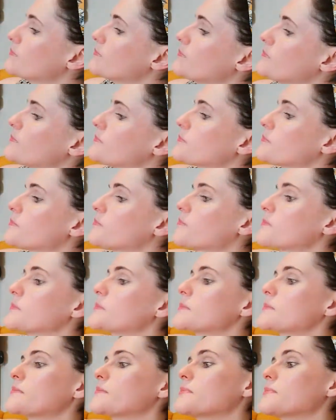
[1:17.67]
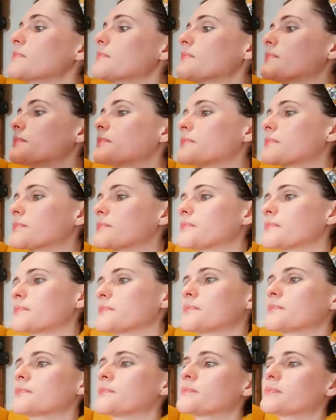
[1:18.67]

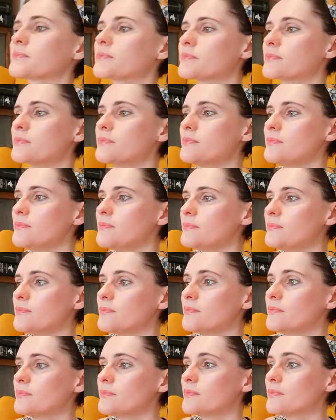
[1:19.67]
Nobody speaks.